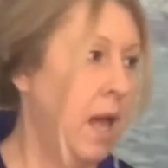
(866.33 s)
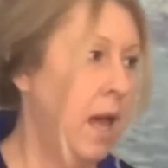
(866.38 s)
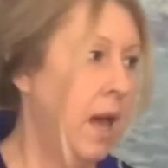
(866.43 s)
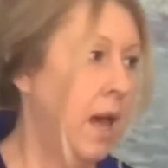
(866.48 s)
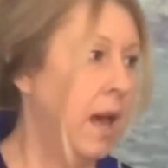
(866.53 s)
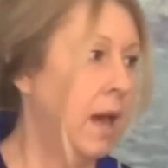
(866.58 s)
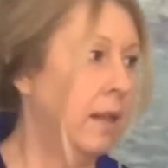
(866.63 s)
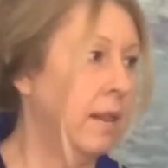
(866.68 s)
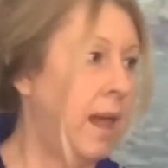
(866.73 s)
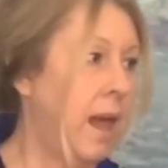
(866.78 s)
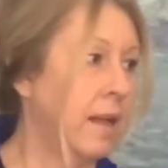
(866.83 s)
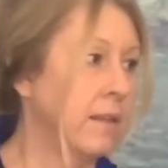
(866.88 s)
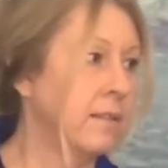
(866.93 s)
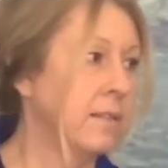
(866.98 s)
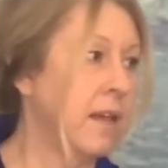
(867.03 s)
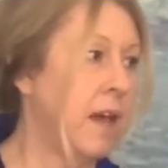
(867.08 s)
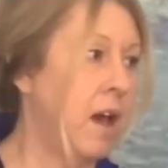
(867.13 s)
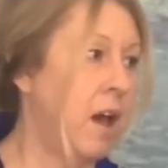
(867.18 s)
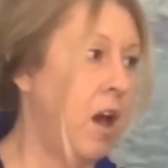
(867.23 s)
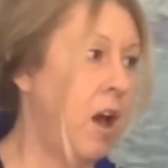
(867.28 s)

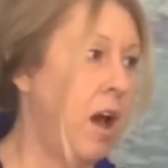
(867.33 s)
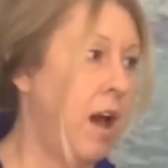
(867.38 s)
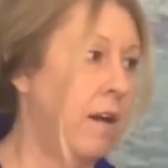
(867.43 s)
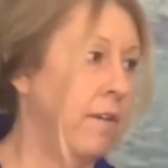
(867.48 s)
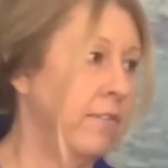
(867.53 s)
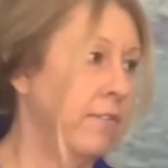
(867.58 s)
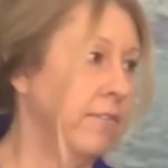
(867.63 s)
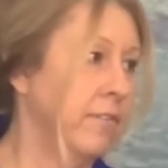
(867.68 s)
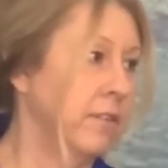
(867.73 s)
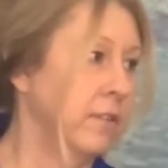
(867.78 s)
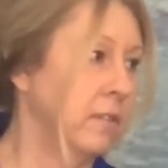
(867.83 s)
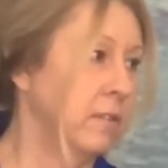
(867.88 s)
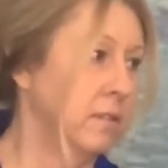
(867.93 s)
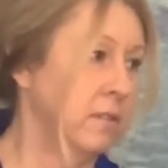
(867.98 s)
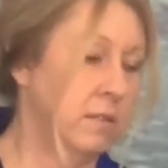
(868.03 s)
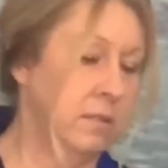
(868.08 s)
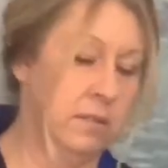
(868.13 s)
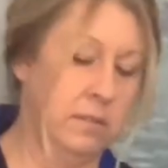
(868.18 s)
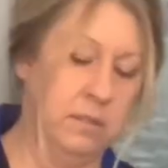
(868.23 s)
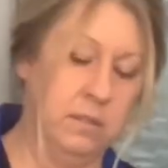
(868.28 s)
Alexa off.
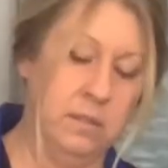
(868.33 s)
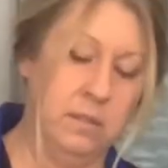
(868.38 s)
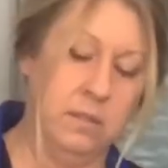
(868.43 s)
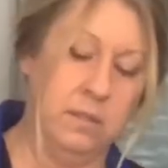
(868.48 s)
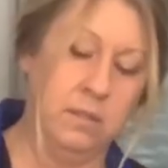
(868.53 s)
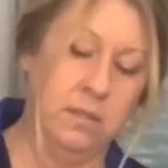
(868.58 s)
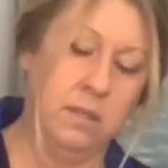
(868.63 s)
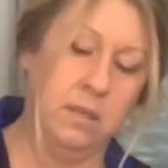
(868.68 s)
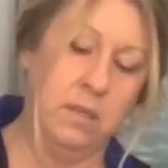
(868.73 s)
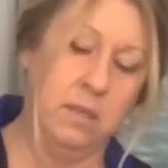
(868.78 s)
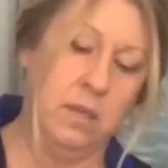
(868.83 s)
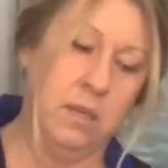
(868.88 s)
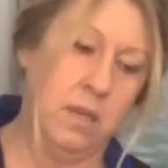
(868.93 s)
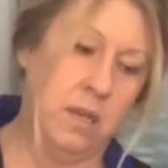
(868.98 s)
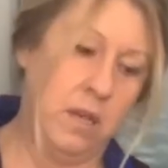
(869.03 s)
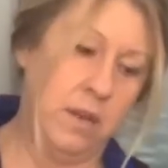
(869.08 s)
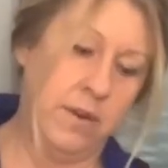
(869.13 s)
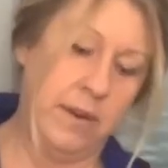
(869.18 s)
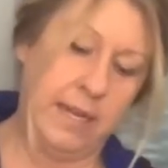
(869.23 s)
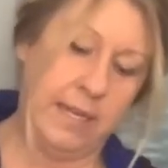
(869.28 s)

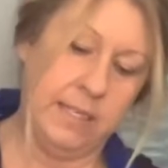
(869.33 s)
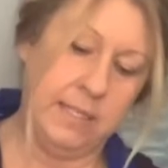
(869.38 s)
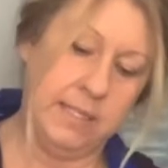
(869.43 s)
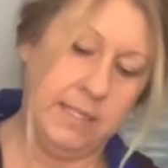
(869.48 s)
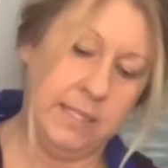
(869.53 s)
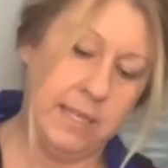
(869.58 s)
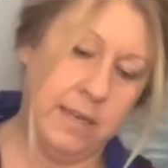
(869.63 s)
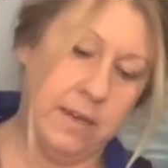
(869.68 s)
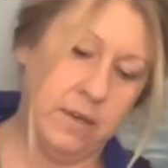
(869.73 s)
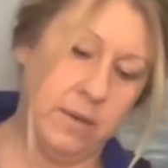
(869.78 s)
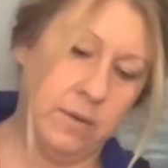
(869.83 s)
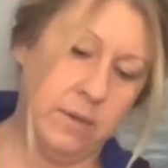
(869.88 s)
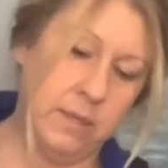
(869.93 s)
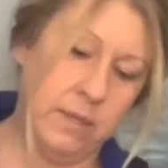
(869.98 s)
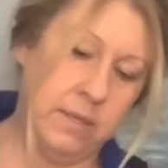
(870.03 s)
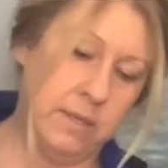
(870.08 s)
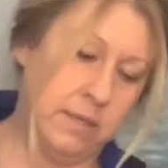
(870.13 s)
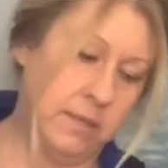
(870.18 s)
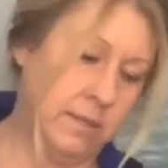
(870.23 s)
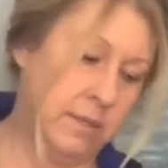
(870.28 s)
All right, so
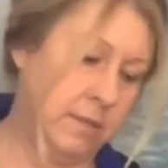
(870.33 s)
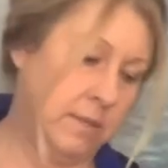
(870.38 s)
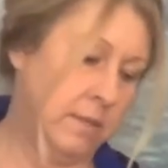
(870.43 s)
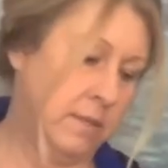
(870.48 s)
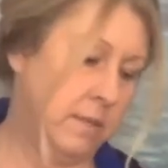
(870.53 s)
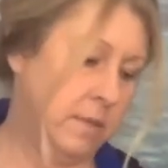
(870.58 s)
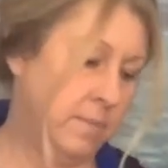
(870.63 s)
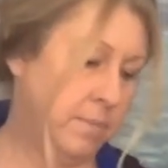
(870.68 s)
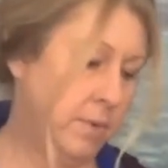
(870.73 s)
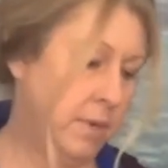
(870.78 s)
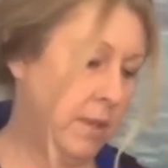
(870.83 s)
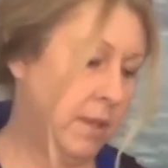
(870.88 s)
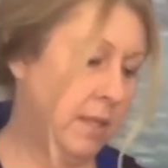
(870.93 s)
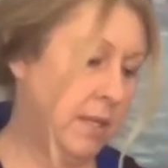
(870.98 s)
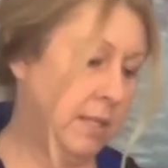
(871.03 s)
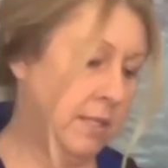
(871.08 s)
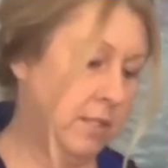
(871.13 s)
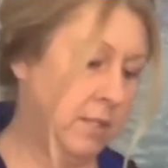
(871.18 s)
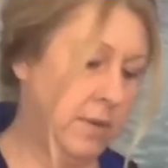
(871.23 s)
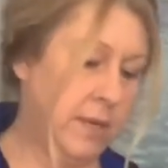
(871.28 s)
put
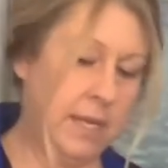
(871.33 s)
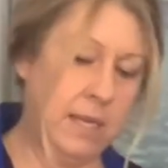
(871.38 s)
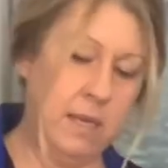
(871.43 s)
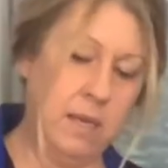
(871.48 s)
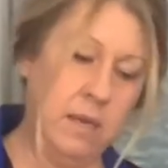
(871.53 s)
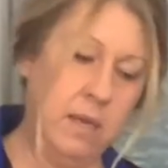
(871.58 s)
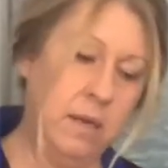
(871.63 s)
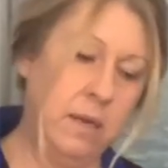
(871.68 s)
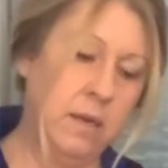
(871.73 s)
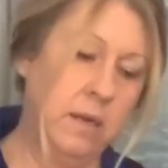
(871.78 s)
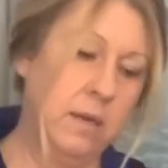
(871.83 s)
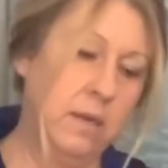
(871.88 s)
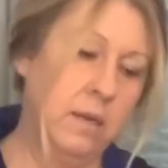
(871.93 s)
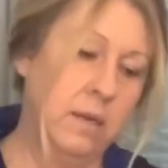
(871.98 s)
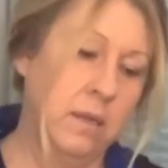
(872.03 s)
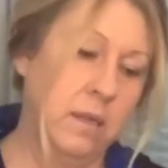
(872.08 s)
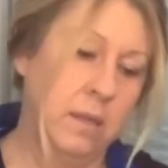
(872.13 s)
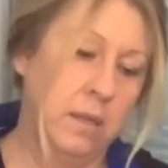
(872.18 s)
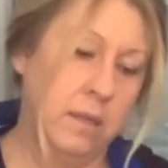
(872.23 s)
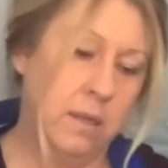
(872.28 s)
this right here.
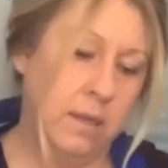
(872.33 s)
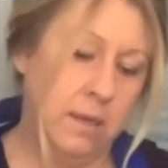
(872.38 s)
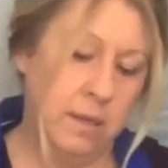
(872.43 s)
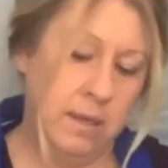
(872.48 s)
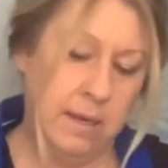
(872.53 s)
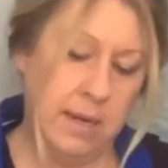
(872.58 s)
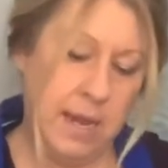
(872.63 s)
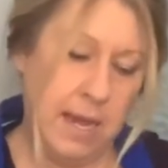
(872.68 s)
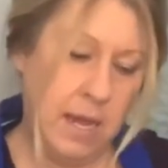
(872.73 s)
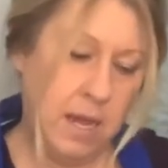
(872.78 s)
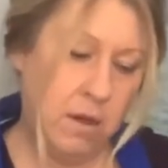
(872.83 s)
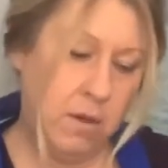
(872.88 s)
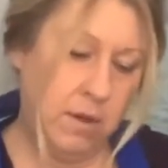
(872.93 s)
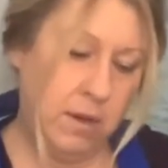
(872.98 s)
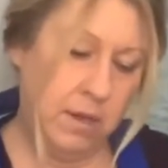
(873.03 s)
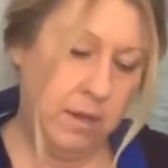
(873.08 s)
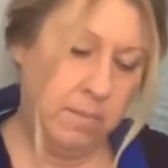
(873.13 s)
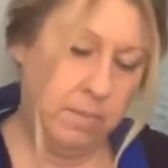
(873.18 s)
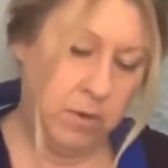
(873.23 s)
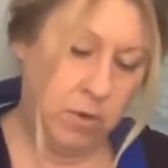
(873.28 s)
Now
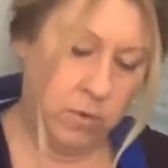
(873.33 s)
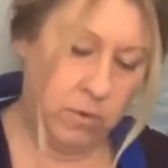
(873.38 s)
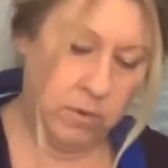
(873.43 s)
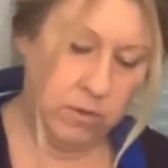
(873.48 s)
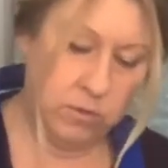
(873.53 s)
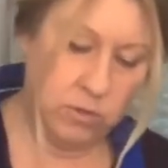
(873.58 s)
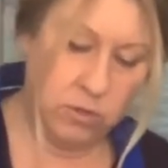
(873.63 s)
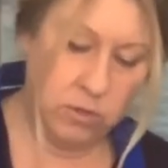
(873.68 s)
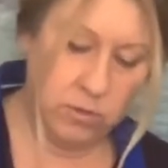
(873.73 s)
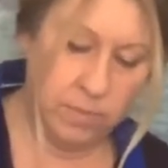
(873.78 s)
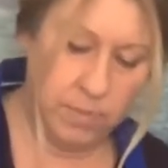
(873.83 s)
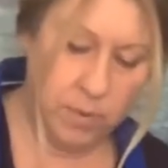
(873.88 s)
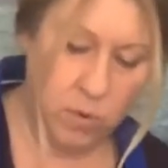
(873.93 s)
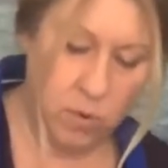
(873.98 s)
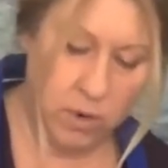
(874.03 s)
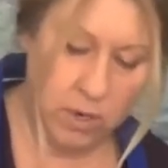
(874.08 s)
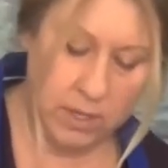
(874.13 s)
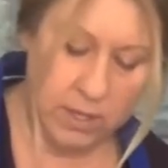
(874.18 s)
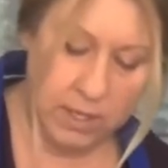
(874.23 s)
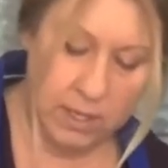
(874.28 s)
I'm going to
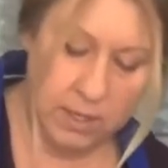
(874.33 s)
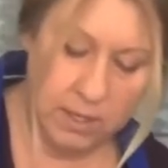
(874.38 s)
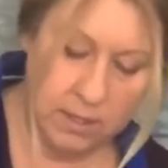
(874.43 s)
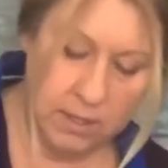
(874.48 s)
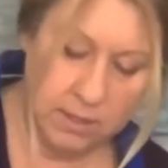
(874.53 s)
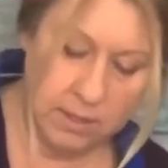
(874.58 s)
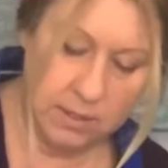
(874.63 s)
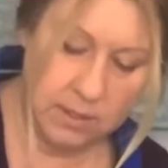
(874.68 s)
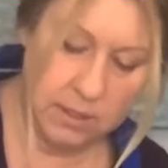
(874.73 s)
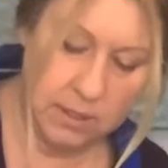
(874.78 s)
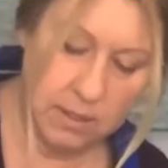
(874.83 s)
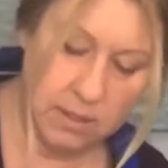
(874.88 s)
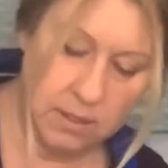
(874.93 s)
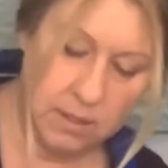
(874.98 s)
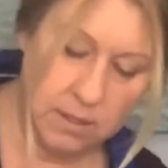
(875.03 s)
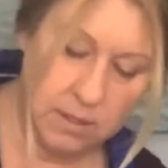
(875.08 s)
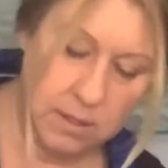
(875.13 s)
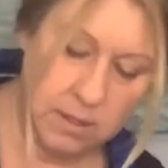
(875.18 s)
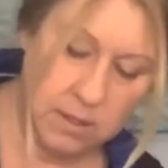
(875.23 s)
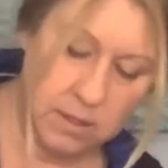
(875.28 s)
pour these
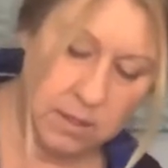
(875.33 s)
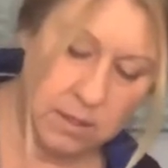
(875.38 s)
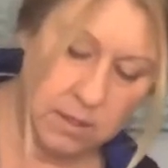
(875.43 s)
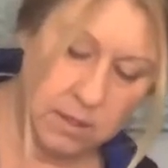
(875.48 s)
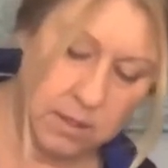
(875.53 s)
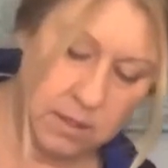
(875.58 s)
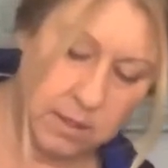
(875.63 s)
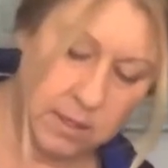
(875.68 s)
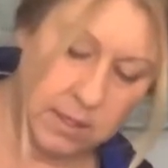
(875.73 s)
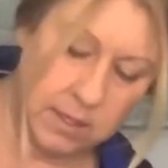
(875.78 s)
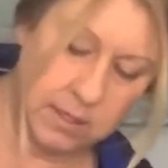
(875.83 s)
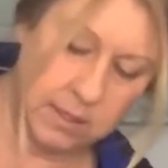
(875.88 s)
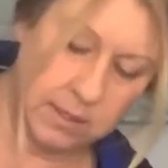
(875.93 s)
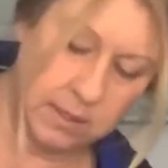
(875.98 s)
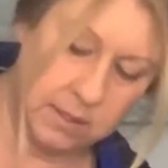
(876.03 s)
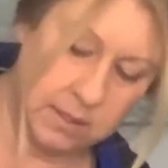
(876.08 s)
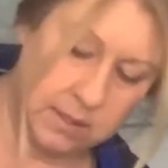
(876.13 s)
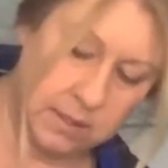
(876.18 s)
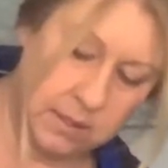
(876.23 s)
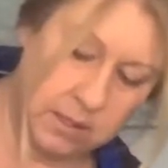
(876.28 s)
nice
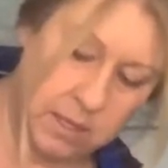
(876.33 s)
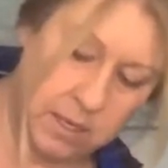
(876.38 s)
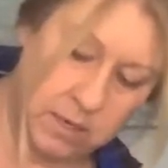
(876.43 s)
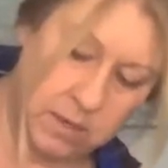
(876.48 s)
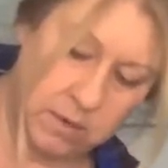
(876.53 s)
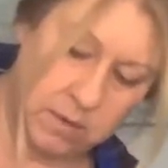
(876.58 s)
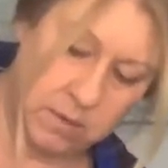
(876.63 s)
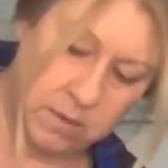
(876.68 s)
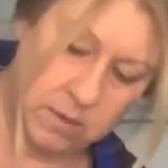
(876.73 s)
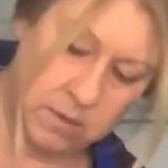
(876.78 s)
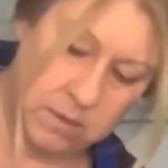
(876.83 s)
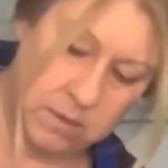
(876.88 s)
and slow.